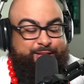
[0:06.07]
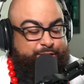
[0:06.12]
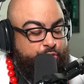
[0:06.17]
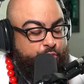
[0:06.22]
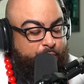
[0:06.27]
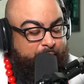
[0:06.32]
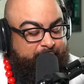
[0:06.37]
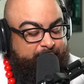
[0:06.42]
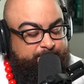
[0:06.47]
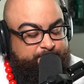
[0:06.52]

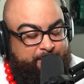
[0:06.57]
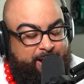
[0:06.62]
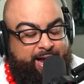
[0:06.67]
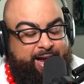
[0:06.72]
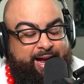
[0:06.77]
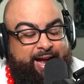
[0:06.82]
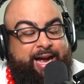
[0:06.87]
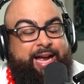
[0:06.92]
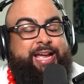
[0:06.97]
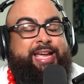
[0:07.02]

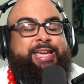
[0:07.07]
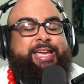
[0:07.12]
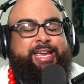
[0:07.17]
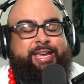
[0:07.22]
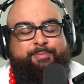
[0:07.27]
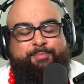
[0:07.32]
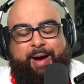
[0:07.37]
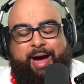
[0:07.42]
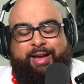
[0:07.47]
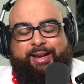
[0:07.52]
Yhwach. He
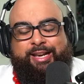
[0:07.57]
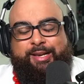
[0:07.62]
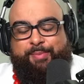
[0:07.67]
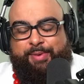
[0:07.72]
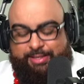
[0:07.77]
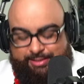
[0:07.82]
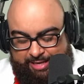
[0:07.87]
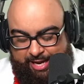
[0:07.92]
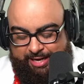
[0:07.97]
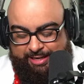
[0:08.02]
bodied me
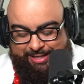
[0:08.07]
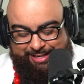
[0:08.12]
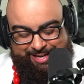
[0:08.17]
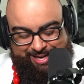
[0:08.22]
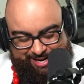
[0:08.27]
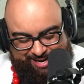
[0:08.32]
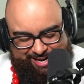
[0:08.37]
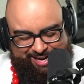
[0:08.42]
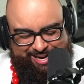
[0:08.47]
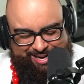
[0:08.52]
sadly.
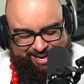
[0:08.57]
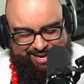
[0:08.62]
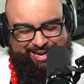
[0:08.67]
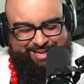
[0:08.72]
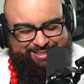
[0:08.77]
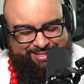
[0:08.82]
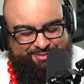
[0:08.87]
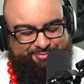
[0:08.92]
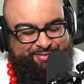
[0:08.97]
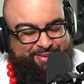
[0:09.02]
I got
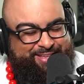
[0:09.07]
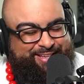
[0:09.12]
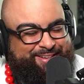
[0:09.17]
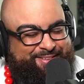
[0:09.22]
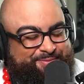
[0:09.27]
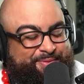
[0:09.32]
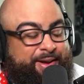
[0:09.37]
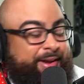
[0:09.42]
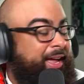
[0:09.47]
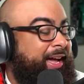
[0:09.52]
defeated.
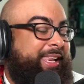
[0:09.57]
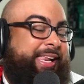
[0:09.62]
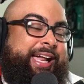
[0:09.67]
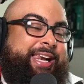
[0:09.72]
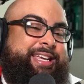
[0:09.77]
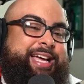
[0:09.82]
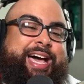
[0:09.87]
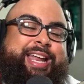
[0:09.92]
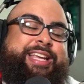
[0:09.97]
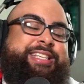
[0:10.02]
But luckily
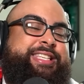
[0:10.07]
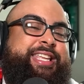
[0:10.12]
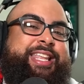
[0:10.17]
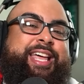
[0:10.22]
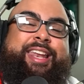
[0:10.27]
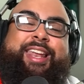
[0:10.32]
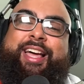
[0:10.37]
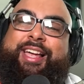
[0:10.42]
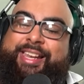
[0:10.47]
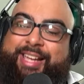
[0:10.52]
I, I just did that.
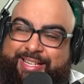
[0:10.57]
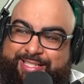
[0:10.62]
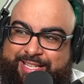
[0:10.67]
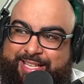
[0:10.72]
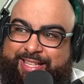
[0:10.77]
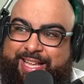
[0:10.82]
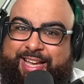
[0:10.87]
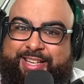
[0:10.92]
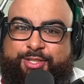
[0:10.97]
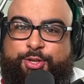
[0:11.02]
Luckily I did
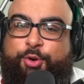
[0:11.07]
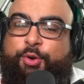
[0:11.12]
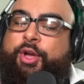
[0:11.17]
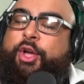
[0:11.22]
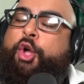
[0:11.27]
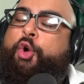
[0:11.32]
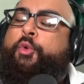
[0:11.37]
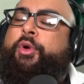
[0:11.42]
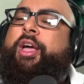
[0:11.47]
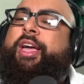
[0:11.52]
that, so
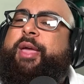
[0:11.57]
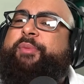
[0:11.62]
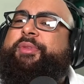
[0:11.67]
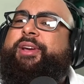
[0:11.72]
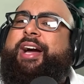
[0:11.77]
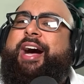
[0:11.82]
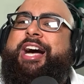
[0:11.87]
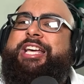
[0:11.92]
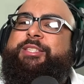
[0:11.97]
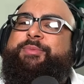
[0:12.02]
we can keep the
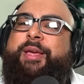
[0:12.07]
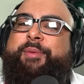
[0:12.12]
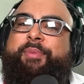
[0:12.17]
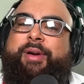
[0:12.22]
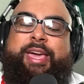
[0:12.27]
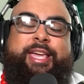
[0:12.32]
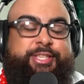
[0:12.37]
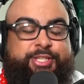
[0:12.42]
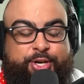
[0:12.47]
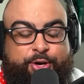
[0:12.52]
cosplay. But
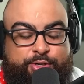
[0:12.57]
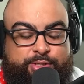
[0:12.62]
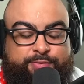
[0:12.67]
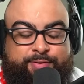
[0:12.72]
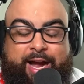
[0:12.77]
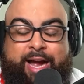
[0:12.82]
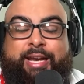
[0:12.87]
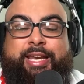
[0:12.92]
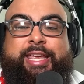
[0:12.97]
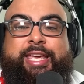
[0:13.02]
Ichigo's
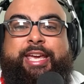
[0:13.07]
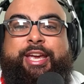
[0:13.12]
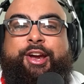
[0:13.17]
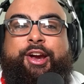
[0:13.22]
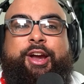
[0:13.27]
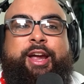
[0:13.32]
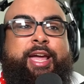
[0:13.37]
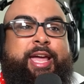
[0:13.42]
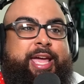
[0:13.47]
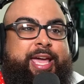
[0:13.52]
finally
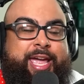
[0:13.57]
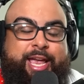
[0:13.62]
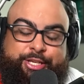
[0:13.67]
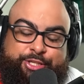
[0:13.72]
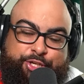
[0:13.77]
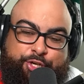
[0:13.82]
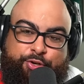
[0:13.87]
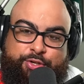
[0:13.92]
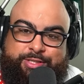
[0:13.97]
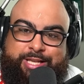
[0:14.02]
here. He's
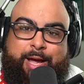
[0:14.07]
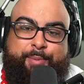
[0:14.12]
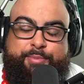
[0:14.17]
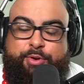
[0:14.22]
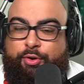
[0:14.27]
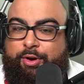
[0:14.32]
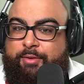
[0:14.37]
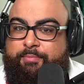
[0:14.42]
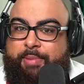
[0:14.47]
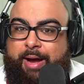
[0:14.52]
gonna stop
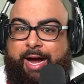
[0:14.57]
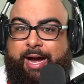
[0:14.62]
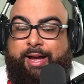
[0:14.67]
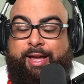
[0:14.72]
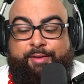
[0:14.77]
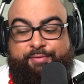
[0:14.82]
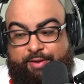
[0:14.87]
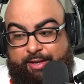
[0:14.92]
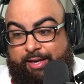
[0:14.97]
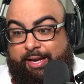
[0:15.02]
Yhwach
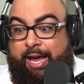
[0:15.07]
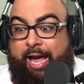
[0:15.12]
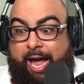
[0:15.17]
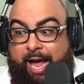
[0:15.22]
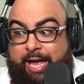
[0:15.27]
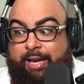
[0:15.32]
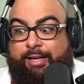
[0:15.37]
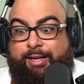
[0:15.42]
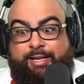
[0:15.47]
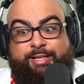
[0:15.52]
if he
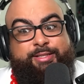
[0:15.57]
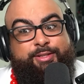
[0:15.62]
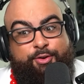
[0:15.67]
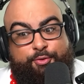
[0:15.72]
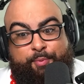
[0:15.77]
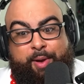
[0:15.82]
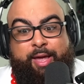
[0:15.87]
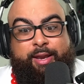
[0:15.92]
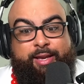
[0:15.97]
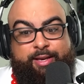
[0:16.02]
can, because
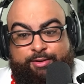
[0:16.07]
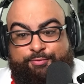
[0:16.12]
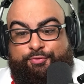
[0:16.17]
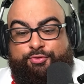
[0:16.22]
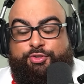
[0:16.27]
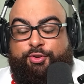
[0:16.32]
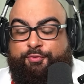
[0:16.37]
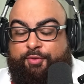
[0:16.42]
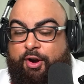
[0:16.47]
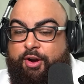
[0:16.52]
Almighty
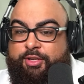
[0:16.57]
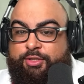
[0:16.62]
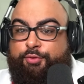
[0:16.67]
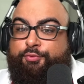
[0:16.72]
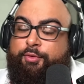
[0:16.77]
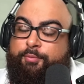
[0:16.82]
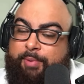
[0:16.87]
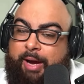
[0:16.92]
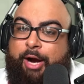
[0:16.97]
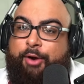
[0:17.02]
so far is
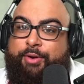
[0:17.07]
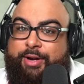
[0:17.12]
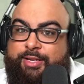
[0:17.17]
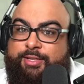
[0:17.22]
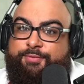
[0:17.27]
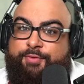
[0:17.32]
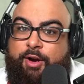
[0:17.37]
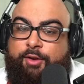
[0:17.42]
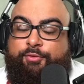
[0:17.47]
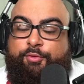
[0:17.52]
overpowered as
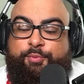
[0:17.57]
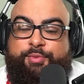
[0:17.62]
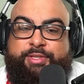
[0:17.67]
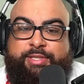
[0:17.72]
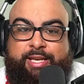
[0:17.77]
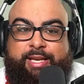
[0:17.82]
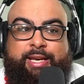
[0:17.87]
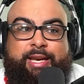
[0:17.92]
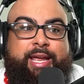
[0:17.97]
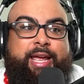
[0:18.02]
fuck when we
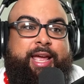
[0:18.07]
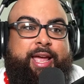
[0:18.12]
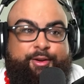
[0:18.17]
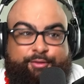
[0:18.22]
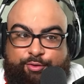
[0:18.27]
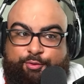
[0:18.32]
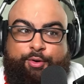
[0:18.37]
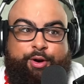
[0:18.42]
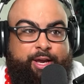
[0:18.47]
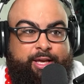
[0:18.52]
seen
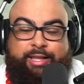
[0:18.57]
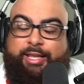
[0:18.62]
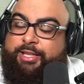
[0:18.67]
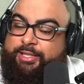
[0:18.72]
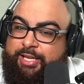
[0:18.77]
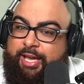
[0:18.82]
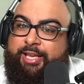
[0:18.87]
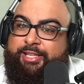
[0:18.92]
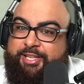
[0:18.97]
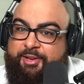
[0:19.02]
what he did to
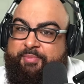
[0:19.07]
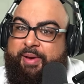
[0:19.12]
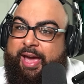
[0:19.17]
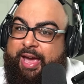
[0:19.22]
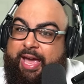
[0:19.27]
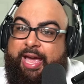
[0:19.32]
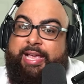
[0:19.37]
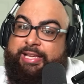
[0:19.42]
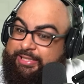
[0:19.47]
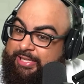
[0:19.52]
Ichibe.
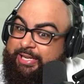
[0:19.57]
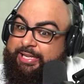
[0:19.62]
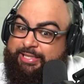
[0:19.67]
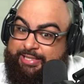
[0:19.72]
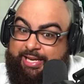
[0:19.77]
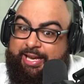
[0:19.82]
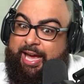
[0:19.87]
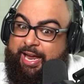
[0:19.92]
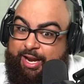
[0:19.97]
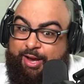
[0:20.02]
he's
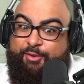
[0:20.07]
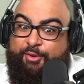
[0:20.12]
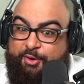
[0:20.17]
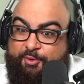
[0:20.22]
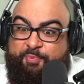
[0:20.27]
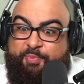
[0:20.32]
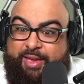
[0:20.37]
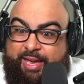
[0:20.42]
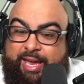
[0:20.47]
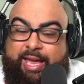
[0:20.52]
kind of
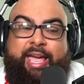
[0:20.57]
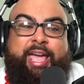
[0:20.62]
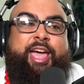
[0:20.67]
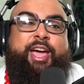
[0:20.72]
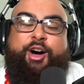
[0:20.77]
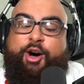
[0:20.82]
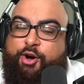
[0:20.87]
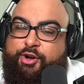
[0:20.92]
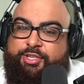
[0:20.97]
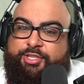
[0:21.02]
OP.
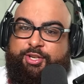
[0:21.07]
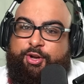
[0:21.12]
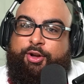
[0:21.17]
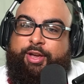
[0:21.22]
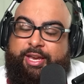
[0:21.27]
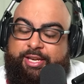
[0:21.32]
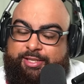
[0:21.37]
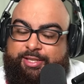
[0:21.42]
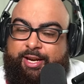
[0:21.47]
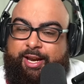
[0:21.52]
Also,
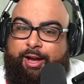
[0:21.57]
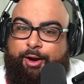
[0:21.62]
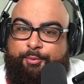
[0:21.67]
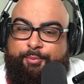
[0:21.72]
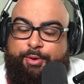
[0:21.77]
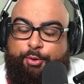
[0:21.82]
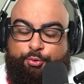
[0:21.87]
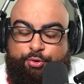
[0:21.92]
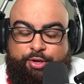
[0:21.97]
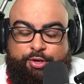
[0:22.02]
Ichi, um
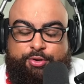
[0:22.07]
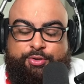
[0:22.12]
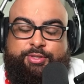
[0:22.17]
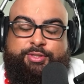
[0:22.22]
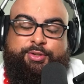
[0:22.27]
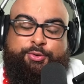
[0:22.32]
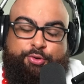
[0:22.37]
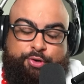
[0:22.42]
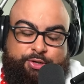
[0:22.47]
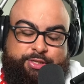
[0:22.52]
Uryu's
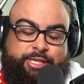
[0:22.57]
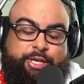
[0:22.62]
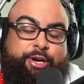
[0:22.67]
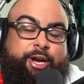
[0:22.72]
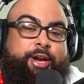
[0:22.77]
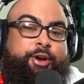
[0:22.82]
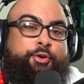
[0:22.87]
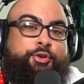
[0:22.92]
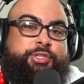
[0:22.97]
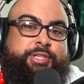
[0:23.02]
Uryu's letter 8
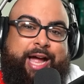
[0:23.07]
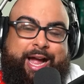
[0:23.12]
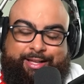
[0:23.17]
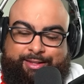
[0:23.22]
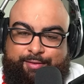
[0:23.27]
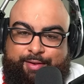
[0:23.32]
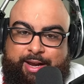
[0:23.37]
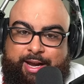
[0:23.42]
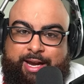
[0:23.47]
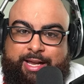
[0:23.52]
also
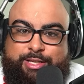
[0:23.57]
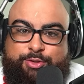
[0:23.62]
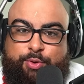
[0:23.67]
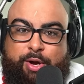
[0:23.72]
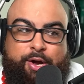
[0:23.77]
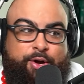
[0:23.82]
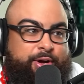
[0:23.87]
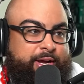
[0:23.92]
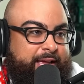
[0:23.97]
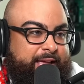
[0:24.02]
activated as
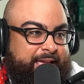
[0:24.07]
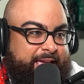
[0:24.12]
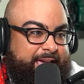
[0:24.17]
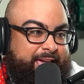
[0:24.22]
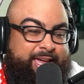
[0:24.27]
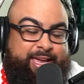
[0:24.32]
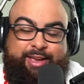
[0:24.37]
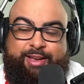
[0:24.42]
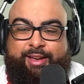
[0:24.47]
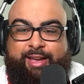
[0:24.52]
well.
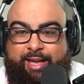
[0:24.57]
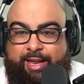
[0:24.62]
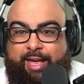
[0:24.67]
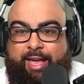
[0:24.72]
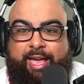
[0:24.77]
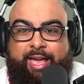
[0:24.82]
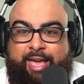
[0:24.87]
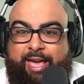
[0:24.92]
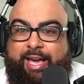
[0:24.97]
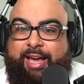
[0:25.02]
He
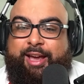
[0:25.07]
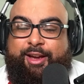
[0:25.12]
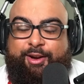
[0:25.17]
he hit